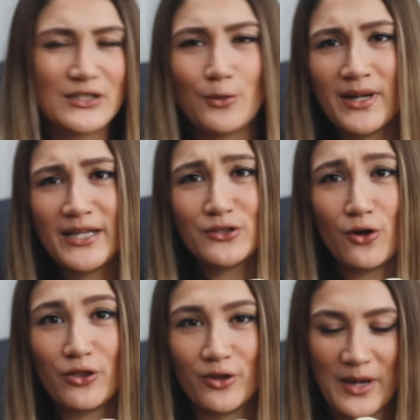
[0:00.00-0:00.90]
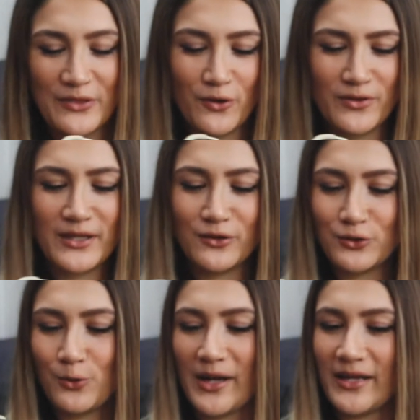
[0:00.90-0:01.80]
So when I saw them, I thought they
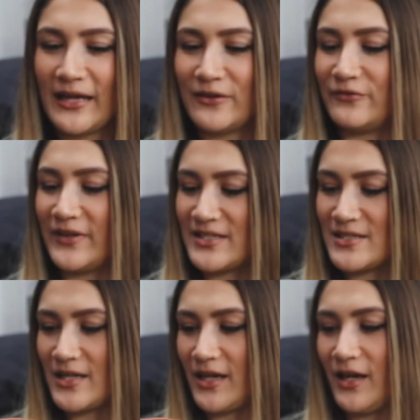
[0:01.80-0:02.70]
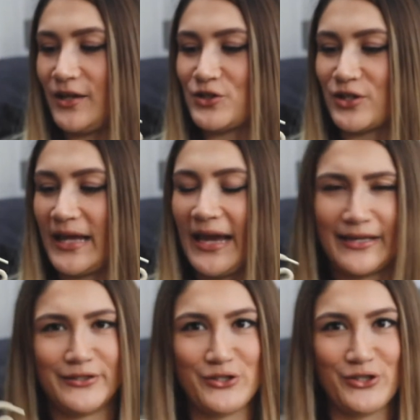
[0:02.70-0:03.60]
looked quite like vintage and
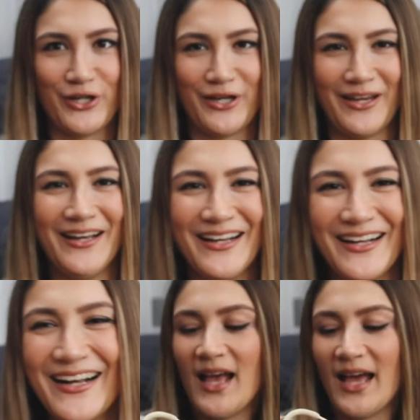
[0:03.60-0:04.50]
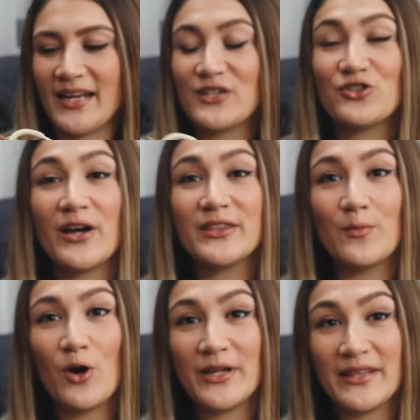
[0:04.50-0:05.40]
edgy. And I tried
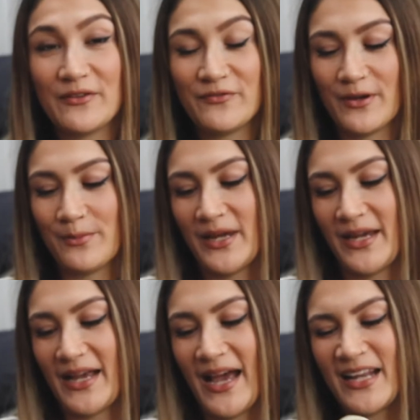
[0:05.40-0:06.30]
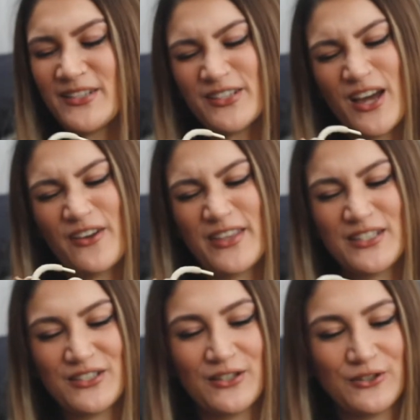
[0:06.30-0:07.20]
them on and they fit me. And I don't know, they
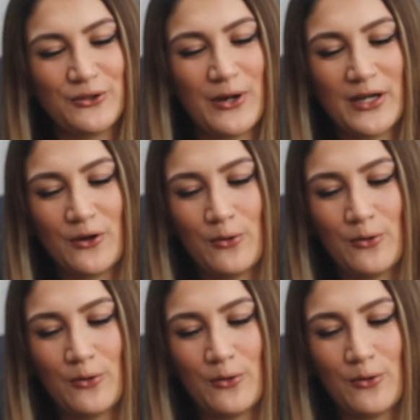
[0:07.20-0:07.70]
just look quite